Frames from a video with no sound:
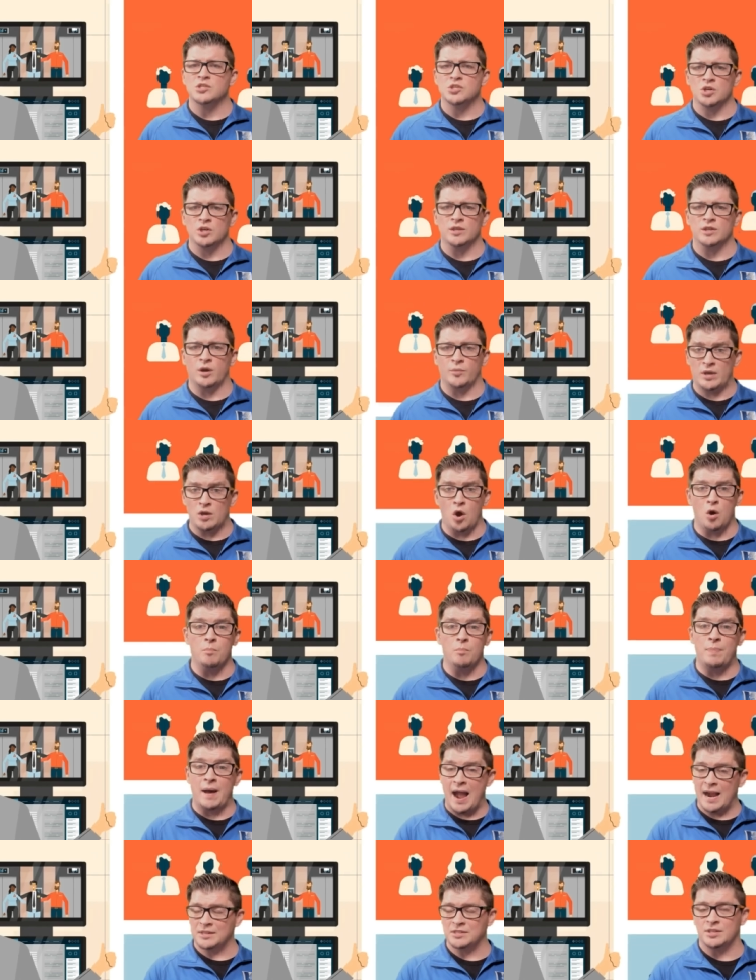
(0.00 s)
sure that we go
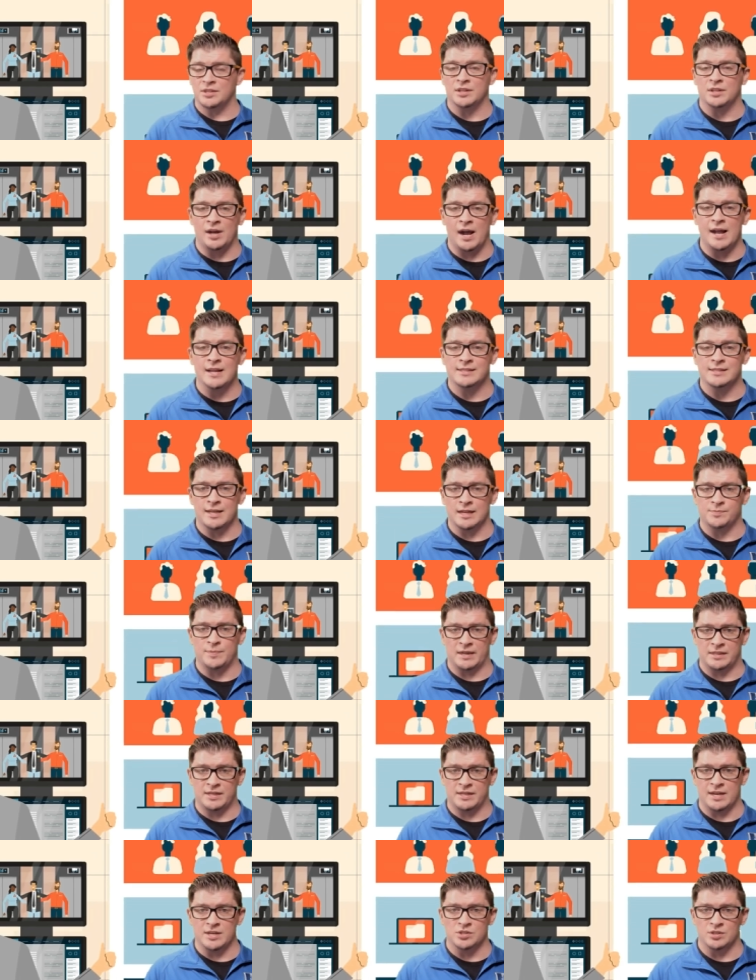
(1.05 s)
back to the client's
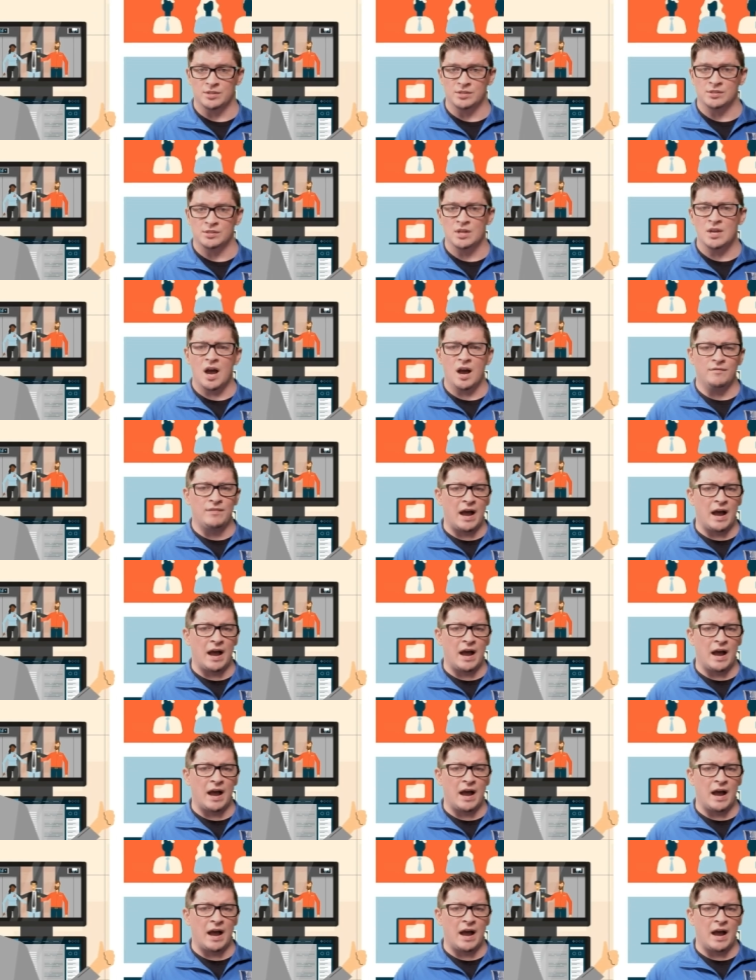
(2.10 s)
expectations of